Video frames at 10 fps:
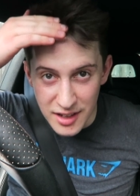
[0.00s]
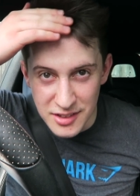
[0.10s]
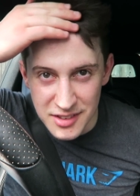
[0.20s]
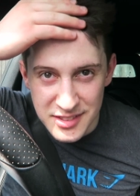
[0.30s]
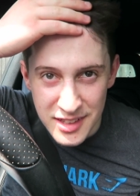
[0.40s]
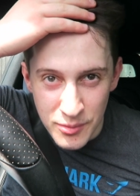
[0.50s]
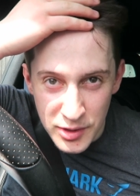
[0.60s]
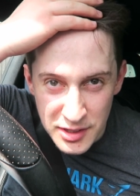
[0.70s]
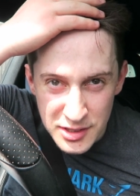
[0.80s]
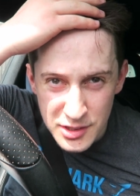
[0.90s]
As you can see, I'm
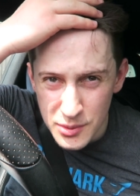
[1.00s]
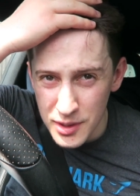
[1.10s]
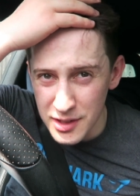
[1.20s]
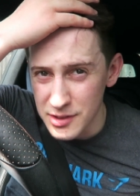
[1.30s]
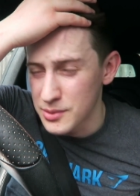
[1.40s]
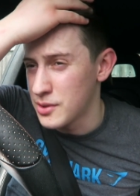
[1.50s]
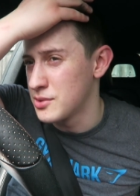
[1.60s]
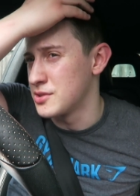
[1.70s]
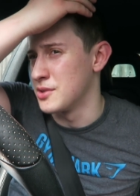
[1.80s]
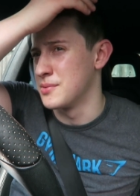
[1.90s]
really sweaty as
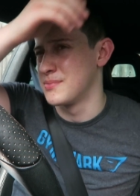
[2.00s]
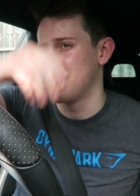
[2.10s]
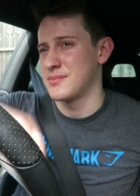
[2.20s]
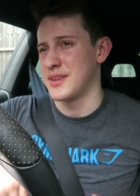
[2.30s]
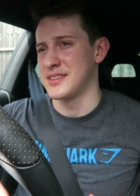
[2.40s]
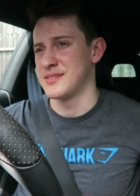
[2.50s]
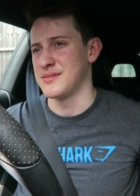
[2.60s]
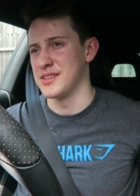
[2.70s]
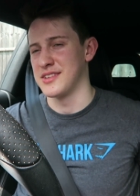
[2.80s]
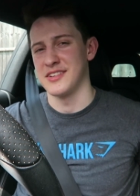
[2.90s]
well, so that's
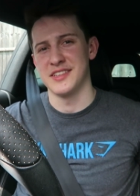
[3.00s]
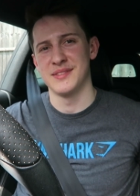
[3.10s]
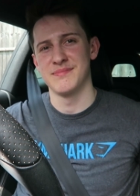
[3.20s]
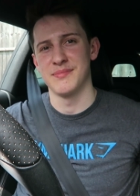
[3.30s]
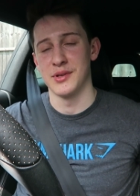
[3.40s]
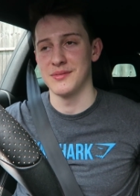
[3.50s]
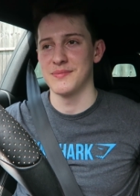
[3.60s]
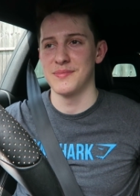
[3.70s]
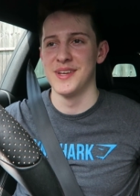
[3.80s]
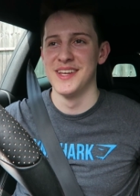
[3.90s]
disgusting, but
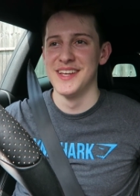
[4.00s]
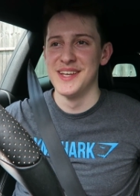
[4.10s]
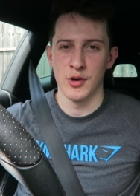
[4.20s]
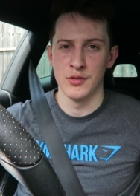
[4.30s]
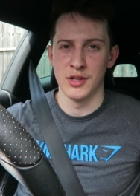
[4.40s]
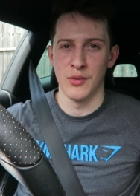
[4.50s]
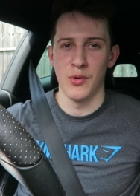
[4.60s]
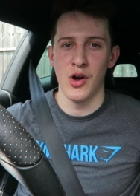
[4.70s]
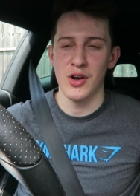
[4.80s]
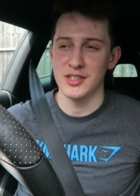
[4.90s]
proves that it
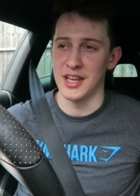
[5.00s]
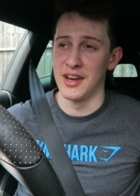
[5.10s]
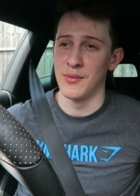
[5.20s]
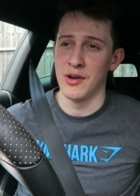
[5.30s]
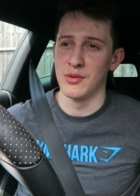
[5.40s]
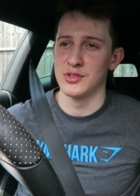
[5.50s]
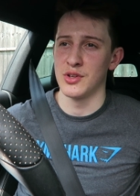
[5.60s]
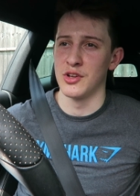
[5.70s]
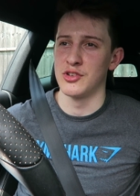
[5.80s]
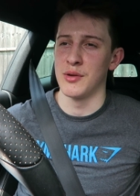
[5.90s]
worked. And when I
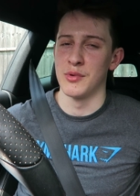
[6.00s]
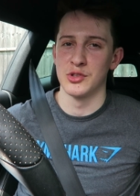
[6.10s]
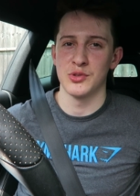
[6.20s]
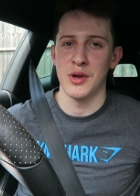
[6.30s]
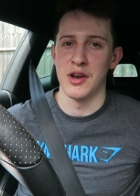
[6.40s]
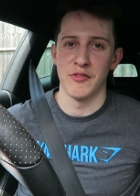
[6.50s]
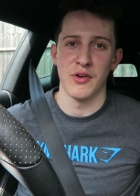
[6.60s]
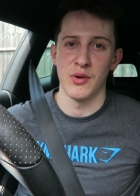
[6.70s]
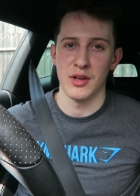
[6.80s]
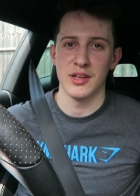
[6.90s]
was on the treadmill sweating, I
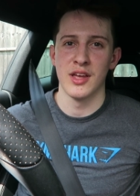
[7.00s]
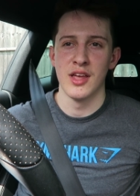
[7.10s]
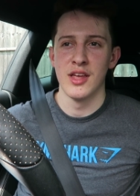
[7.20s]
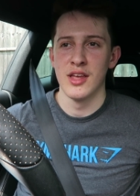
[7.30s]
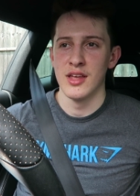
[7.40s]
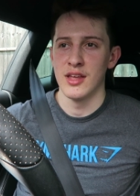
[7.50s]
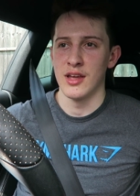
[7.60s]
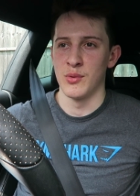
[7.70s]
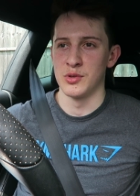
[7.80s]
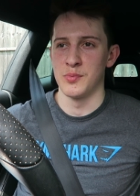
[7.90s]
felt like
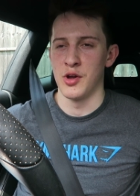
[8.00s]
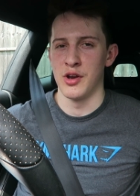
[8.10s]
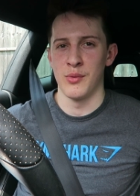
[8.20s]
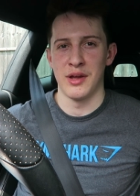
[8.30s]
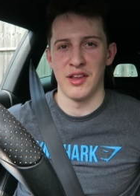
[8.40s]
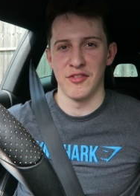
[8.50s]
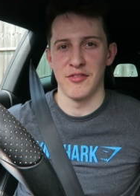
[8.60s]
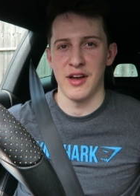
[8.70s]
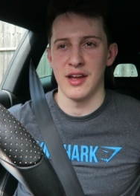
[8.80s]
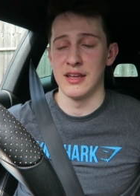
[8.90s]
it was burning away that
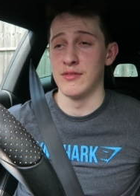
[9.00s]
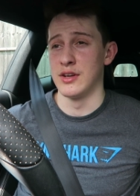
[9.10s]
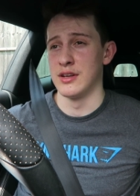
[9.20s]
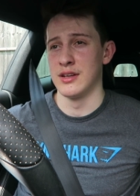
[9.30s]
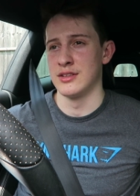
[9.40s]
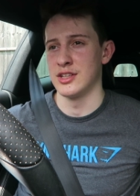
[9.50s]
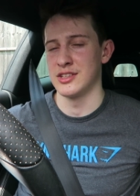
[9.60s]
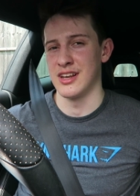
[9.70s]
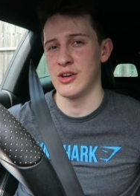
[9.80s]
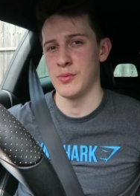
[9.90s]
fat, even
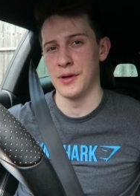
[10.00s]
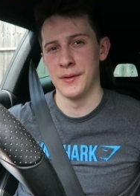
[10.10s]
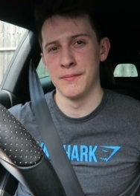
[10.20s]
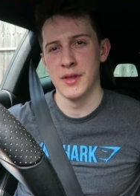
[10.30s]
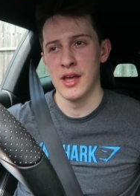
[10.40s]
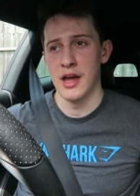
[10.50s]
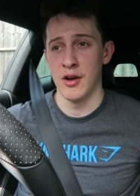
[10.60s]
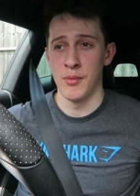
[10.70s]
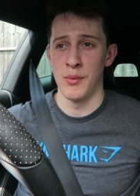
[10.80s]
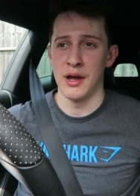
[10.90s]
just a little bit. And
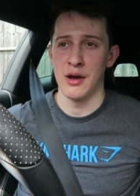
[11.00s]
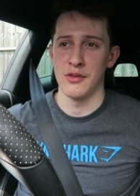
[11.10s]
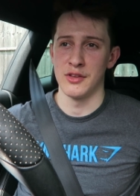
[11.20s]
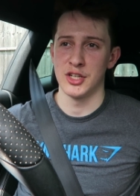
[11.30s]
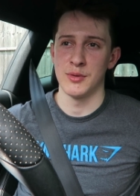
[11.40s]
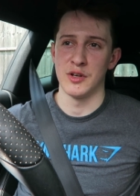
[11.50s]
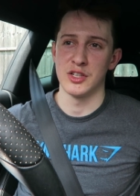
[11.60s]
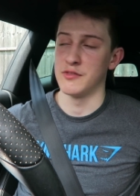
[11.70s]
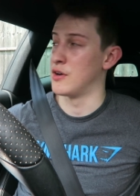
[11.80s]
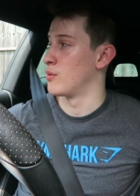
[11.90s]
on my way out of the gym, I
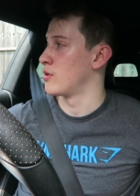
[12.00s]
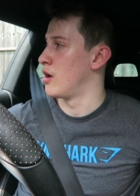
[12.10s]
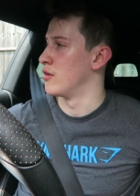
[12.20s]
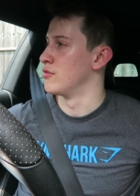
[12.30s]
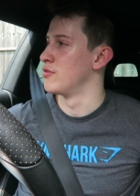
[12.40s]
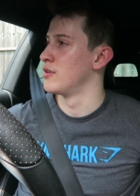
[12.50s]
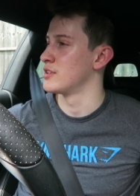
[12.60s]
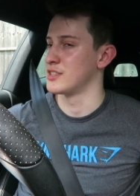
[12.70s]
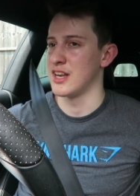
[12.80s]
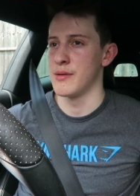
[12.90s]
actually felt kind
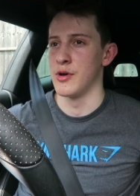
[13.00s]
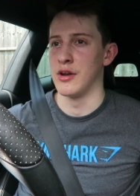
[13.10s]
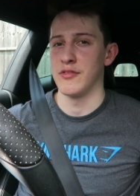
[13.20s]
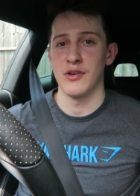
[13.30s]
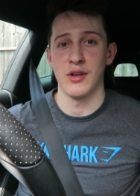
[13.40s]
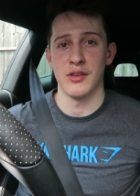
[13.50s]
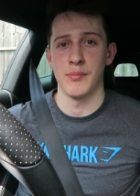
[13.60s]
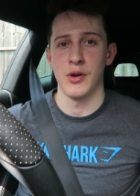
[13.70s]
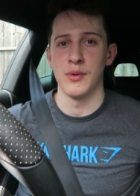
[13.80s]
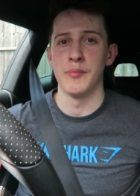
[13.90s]
of slimmer, and I felt like the
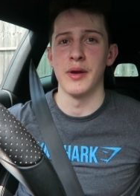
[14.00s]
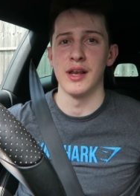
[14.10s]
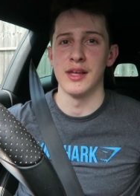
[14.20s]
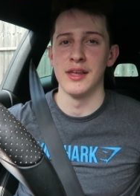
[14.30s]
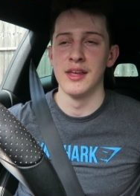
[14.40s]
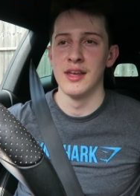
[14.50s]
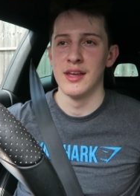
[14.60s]
bloated belly